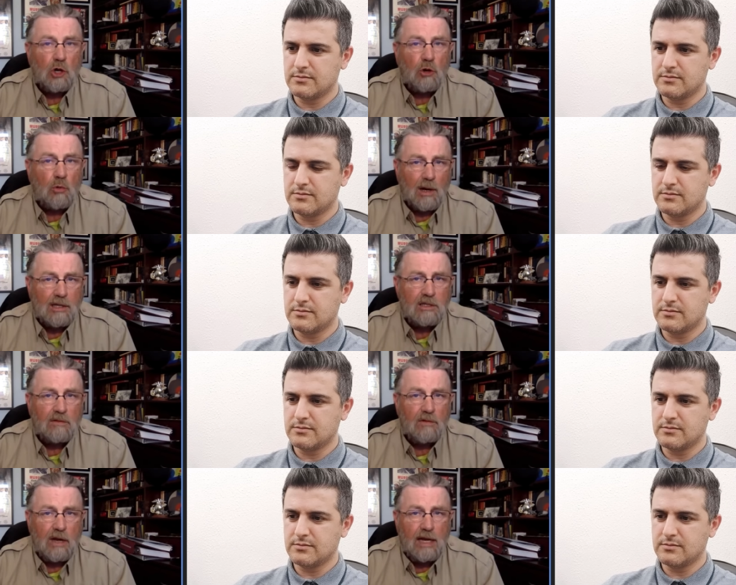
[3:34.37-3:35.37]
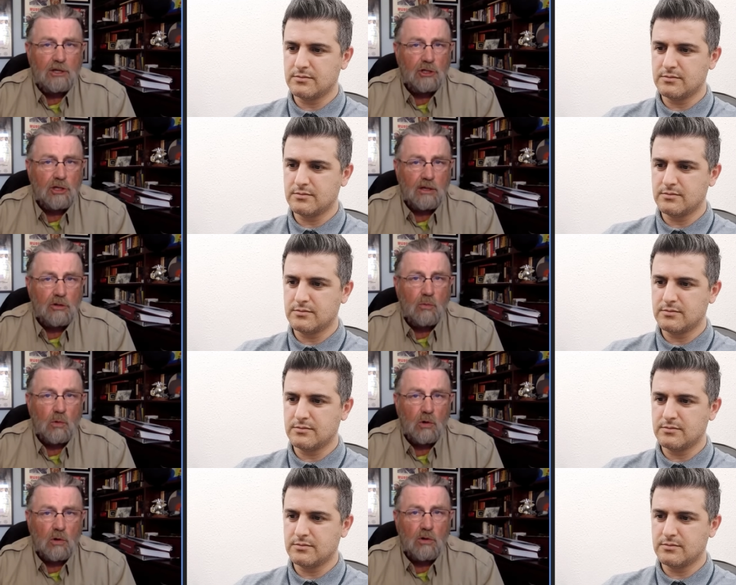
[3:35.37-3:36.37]
Speaker 1: aggressive nation in the
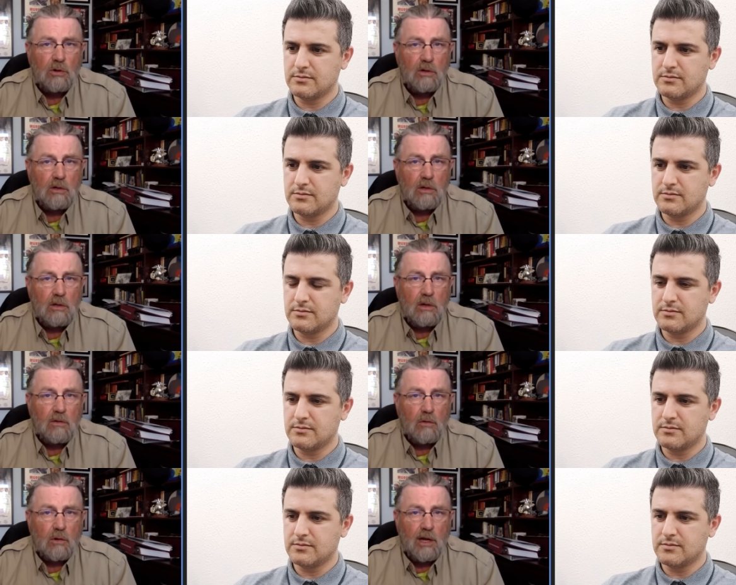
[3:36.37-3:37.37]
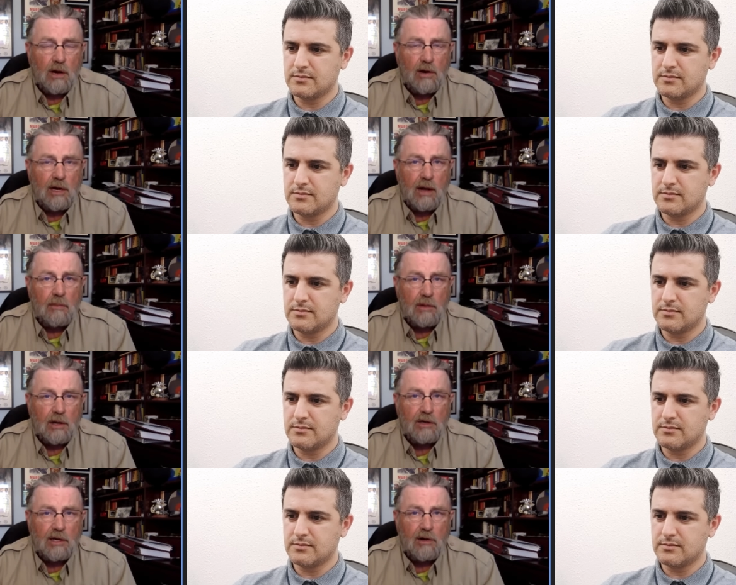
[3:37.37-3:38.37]
world for carrying out
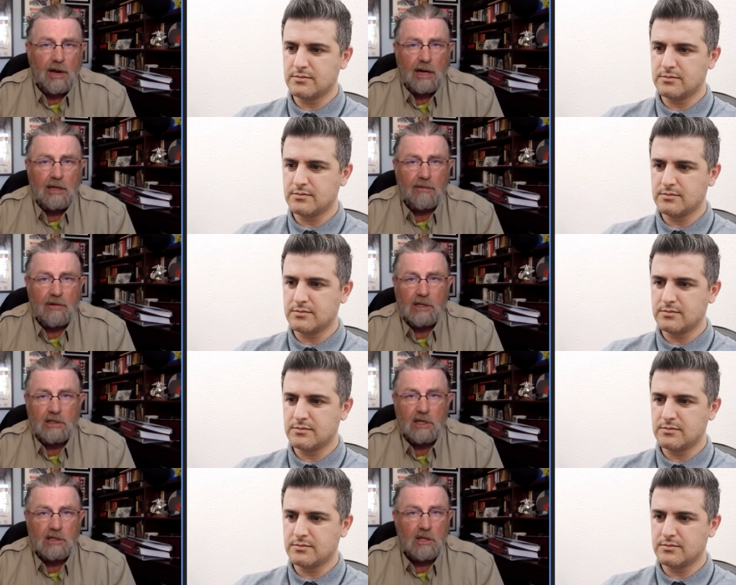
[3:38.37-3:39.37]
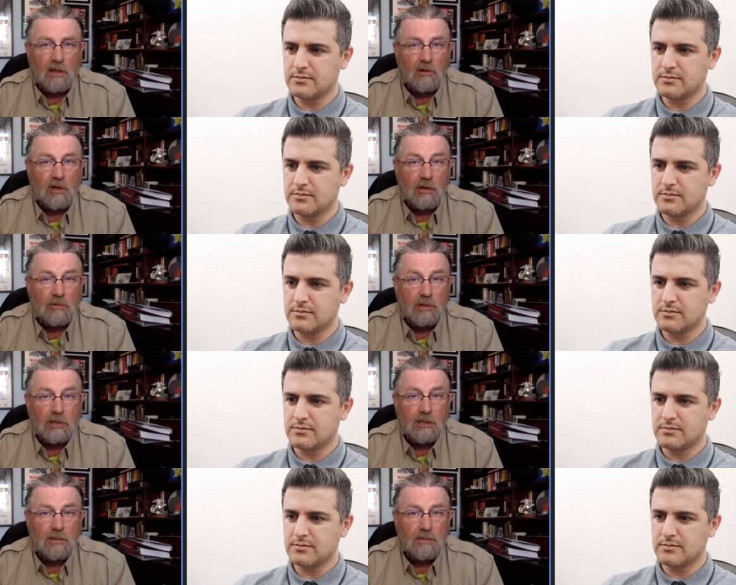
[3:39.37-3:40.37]
military activities against other countries